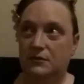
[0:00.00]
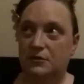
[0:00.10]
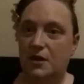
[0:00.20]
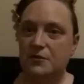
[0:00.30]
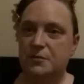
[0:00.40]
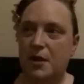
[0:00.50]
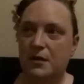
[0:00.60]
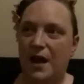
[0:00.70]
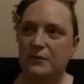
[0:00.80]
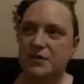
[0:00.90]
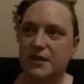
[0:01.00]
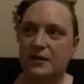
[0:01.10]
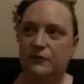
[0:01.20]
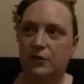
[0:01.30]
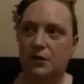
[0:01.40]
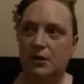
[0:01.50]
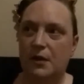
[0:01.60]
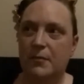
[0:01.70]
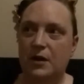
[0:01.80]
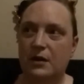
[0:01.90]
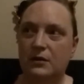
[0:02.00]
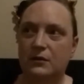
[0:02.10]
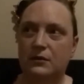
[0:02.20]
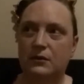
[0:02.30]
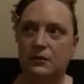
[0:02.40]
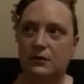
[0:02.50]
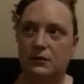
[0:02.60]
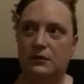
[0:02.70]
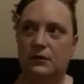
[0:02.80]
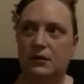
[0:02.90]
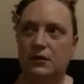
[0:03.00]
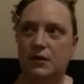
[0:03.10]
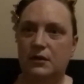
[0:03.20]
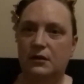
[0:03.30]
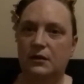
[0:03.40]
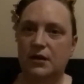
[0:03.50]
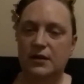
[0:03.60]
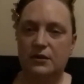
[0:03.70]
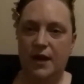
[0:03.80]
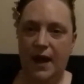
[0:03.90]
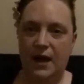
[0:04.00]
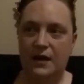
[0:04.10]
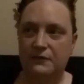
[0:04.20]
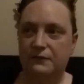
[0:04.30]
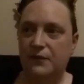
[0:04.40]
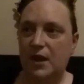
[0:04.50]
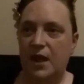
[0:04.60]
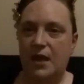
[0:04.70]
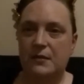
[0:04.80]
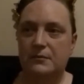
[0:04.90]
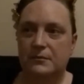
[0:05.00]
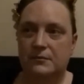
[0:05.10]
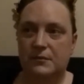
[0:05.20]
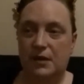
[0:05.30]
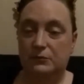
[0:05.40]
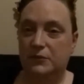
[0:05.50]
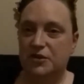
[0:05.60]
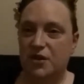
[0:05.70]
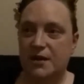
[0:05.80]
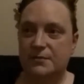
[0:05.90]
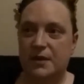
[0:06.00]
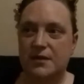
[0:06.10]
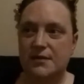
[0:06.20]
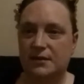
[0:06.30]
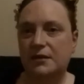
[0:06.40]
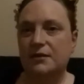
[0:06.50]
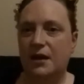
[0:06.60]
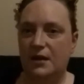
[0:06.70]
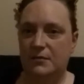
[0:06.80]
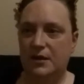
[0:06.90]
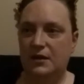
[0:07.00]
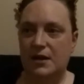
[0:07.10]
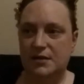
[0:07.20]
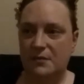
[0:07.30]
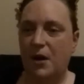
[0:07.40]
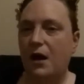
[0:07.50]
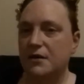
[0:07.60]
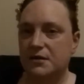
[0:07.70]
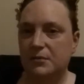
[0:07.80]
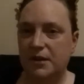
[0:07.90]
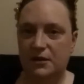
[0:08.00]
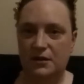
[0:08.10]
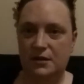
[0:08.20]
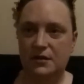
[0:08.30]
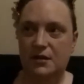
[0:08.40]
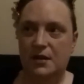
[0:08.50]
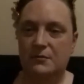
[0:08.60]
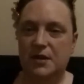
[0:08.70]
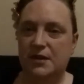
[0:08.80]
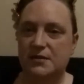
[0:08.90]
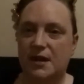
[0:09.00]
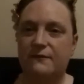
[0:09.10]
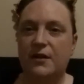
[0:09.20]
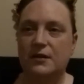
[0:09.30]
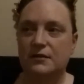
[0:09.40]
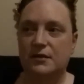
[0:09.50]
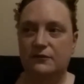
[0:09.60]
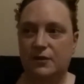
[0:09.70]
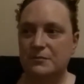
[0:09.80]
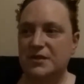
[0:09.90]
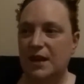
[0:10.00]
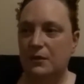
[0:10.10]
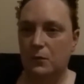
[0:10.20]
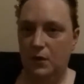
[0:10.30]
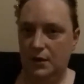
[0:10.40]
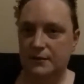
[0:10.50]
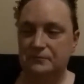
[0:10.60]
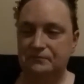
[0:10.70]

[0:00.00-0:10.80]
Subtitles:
So I was there for about a year and a half, which I spent as little time there as I possibly could, because I felt from day one,